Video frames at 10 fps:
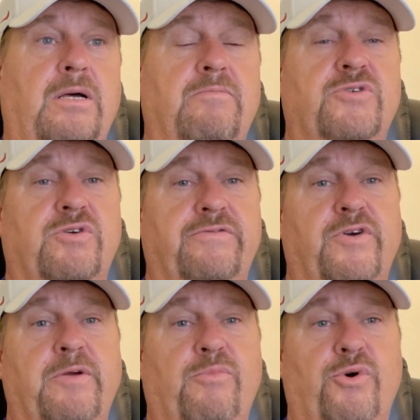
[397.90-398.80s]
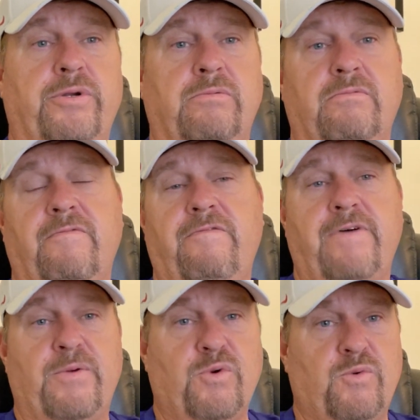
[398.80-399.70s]
So it's very important.
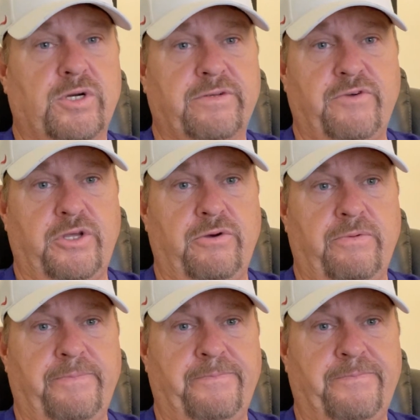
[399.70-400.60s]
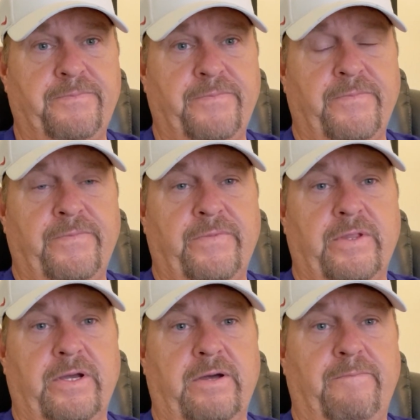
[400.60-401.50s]
Find what works for you.
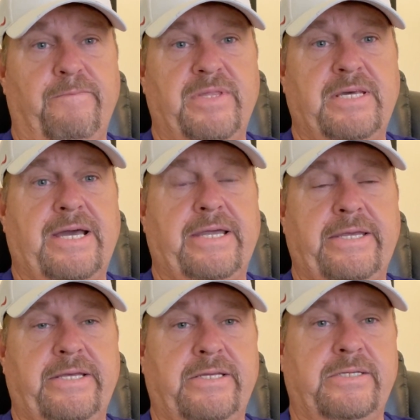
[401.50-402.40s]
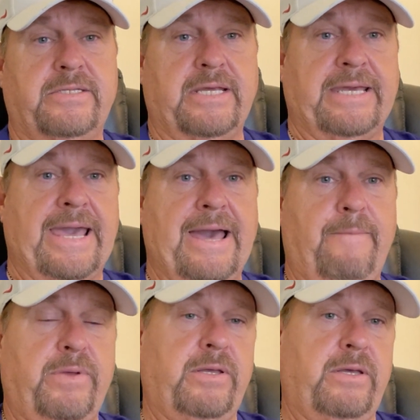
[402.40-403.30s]
But that is the
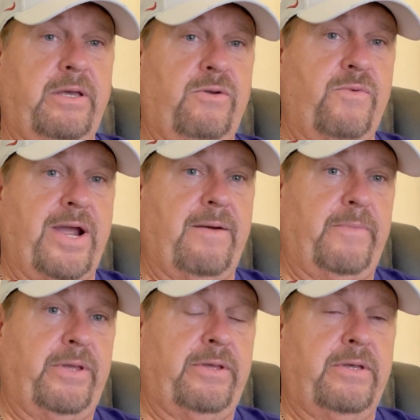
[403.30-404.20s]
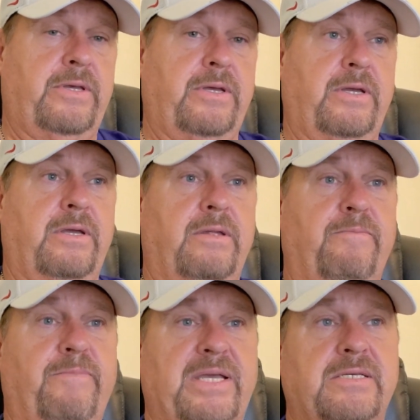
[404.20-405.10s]
gap and wrap.
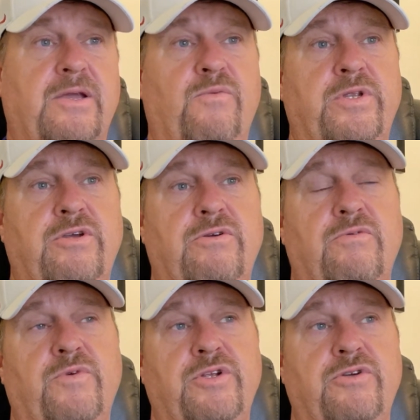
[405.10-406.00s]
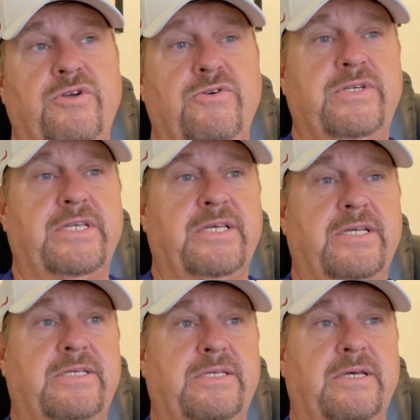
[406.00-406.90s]
And basically, when you're using
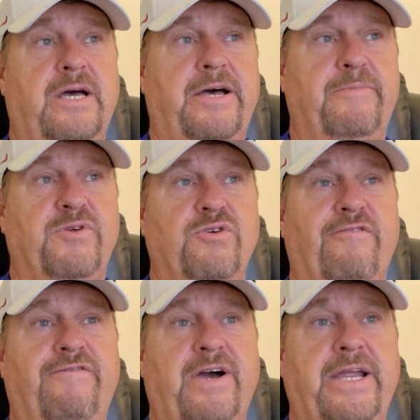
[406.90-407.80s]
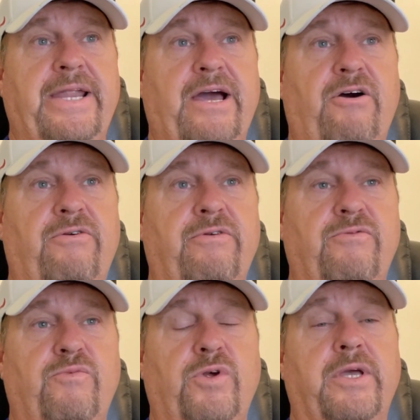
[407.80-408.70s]
this, you'll find out
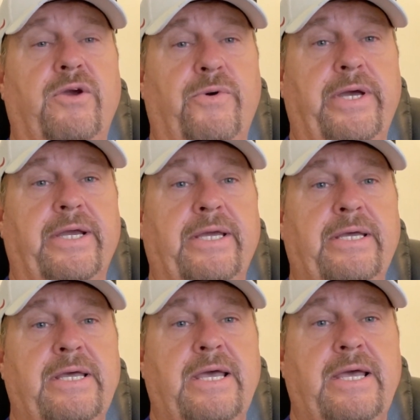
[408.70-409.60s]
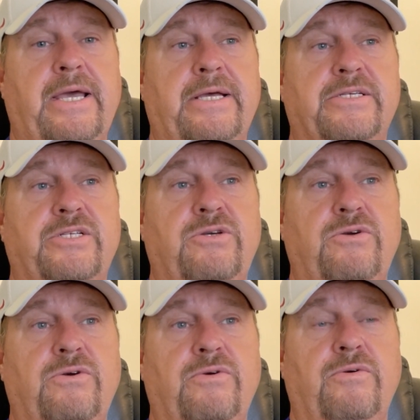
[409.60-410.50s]
really quick as
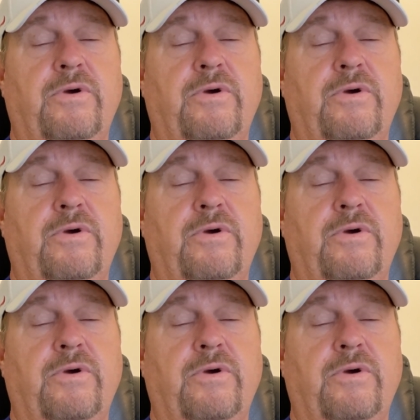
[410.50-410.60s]
to